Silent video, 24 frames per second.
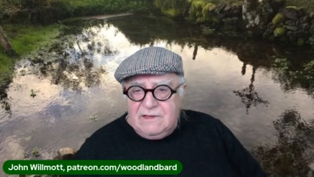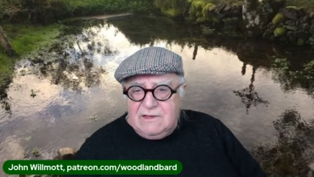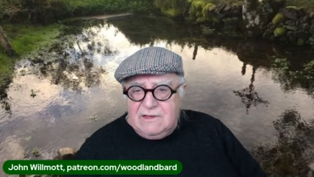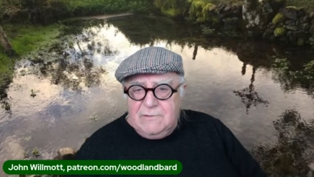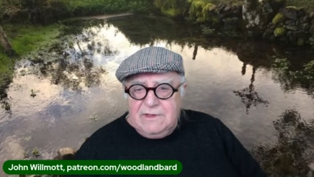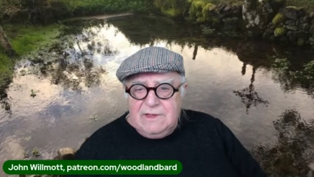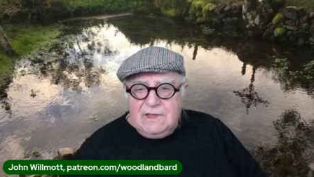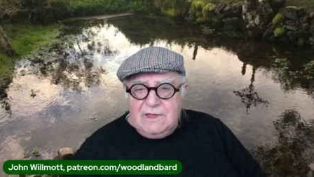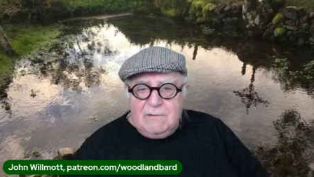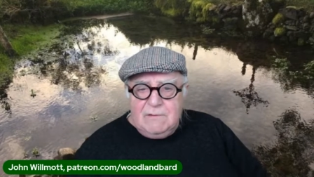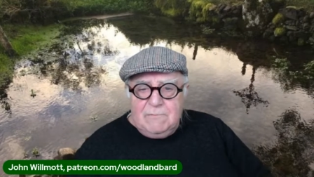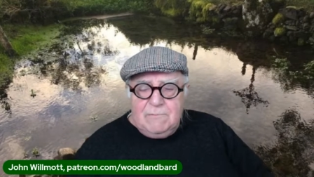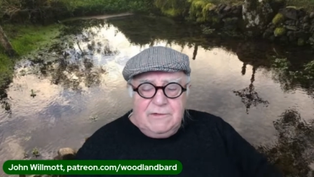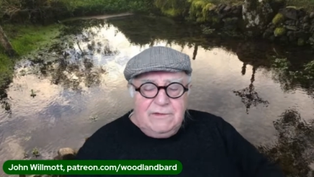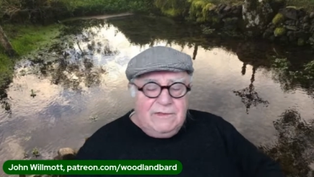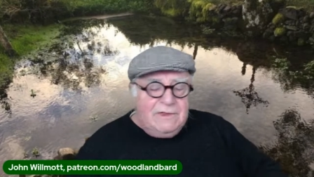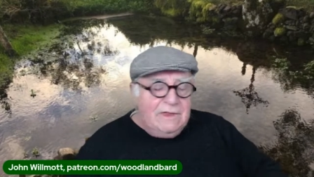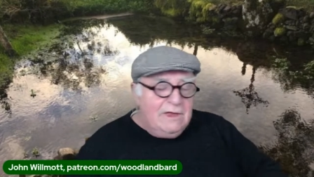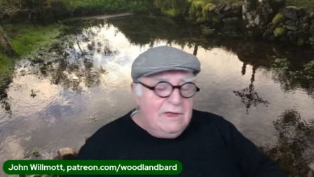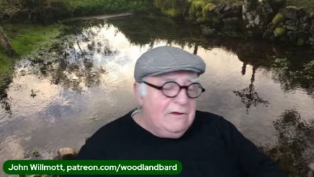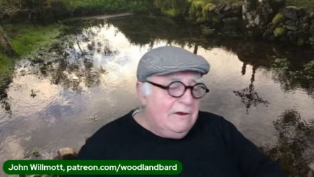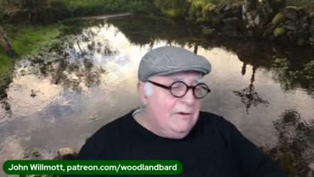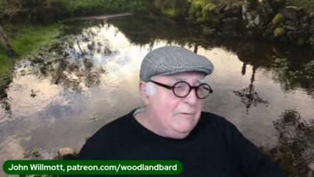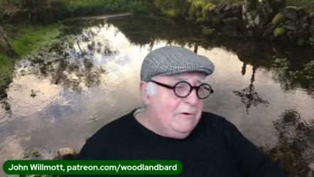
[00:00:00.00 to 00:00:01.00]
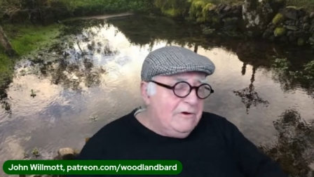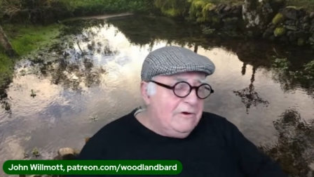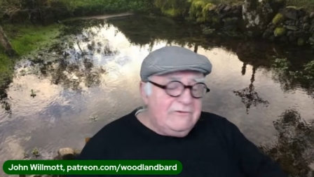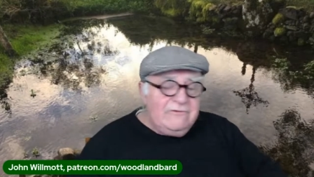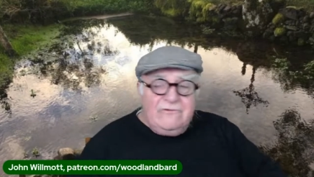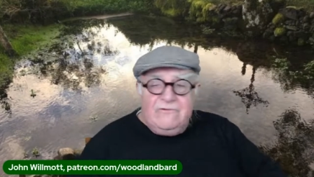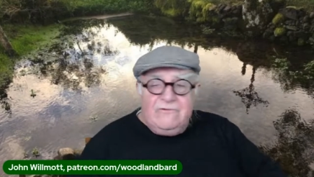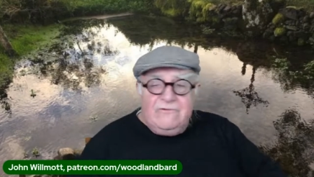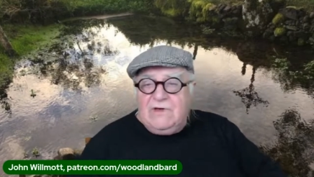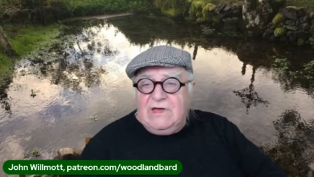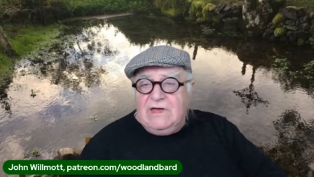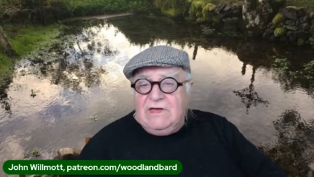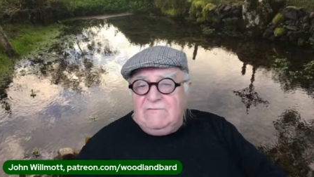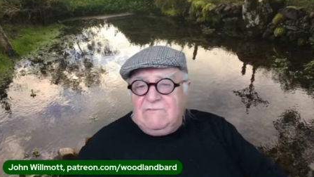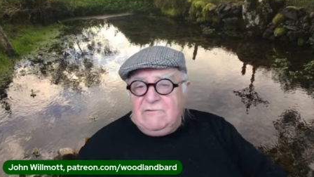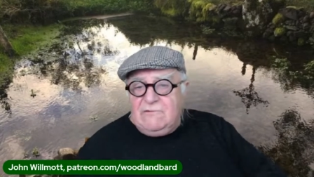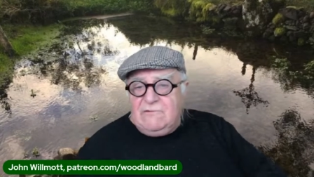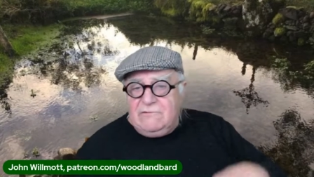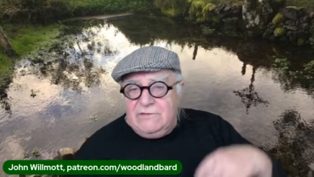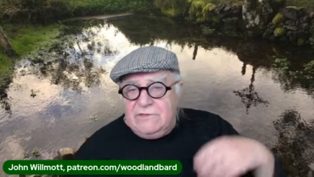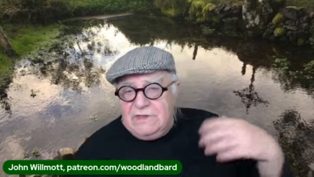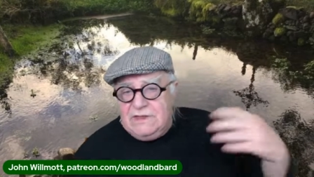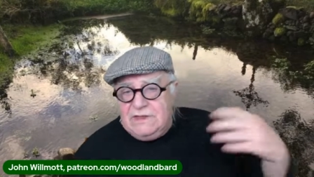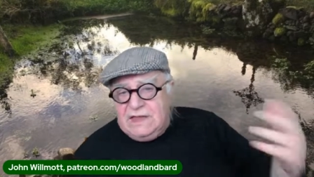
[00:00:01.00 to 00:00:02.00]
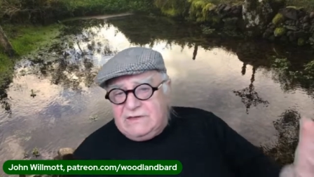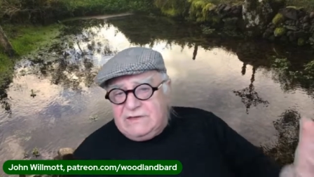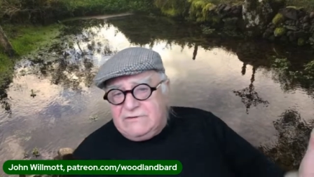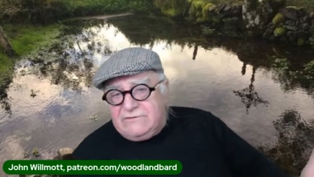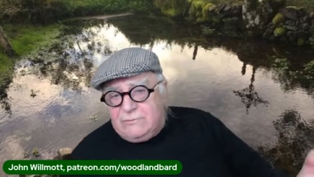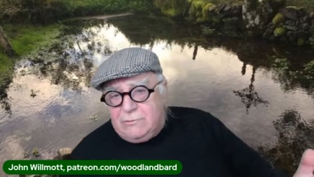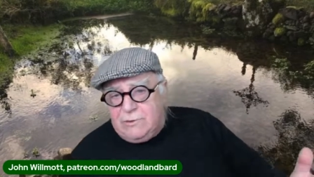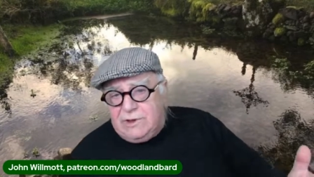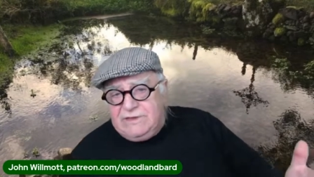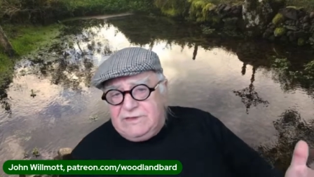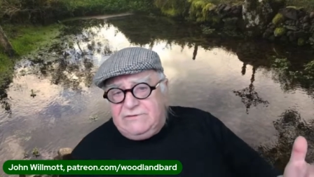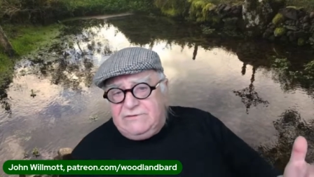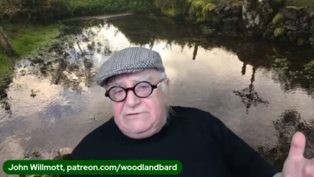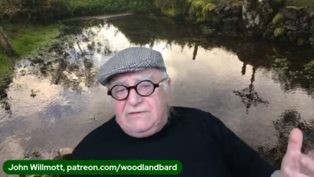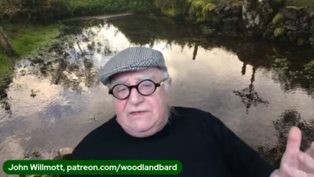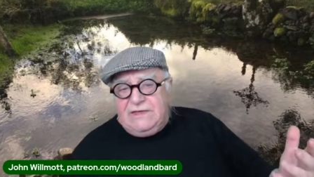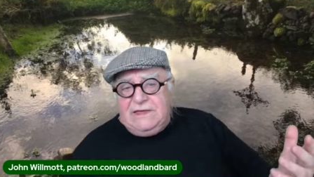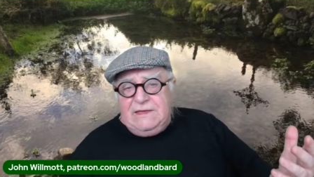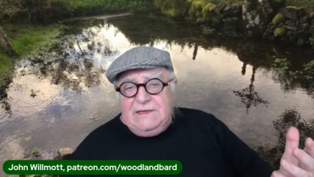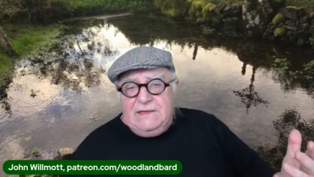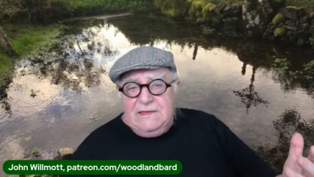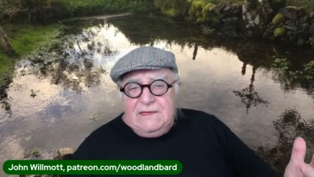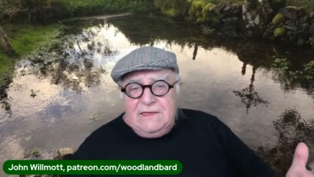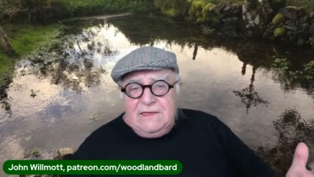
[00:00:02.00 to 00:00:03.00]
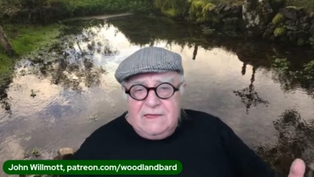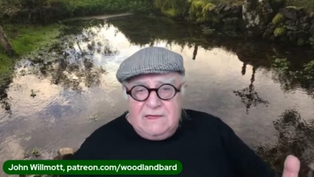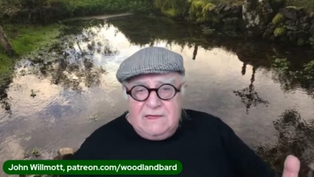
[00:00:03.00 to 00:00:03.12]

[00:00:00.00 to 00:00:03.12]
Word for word: coming up on Holy Wells Revival the next Wednesday.